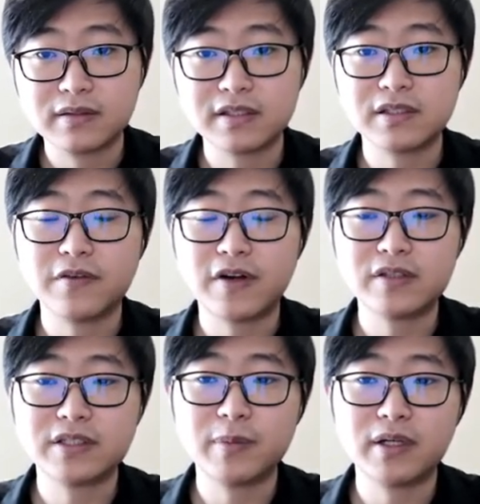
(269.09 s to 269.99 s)
This is
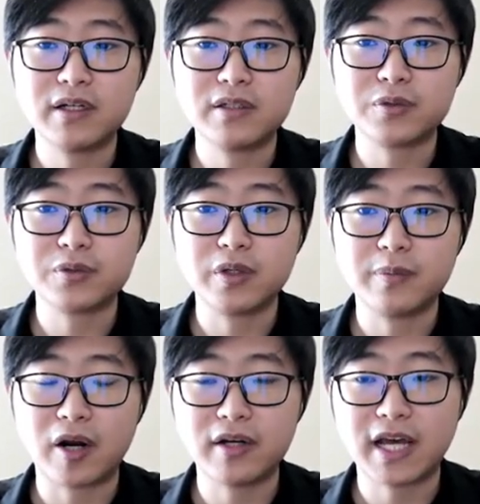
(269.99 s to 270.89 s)
very similar to a
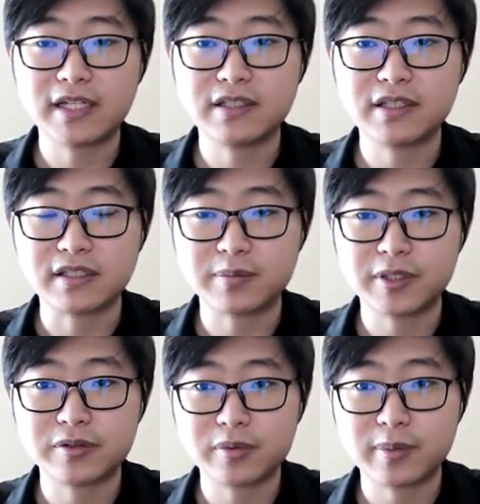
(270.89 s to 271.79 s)
prioritized
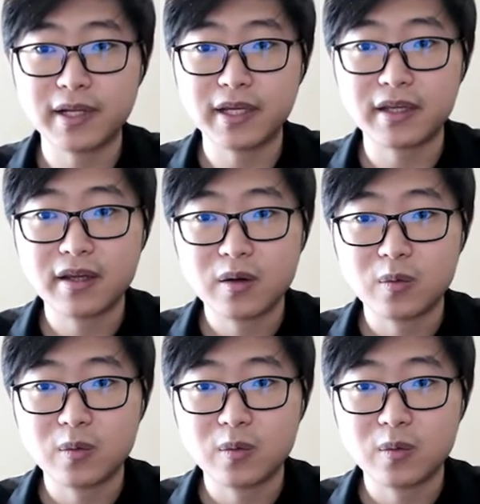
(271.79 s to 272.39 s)
experience replay,